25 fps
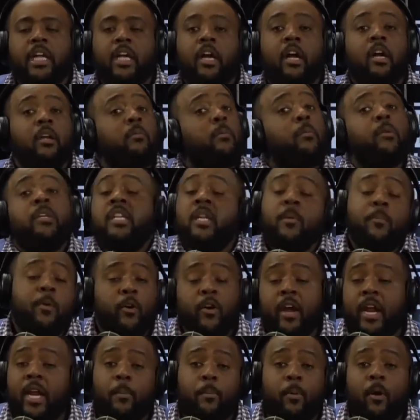the
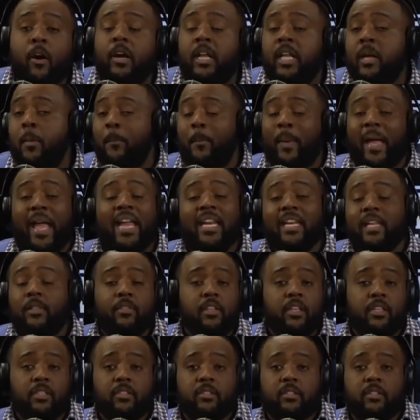Democratic Party
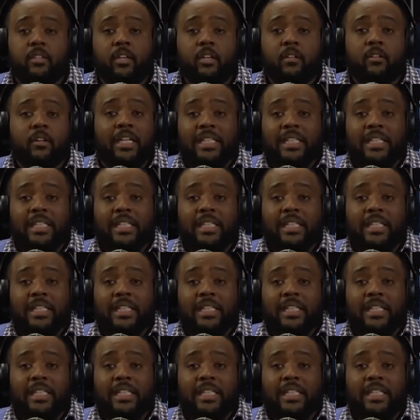abandoned this.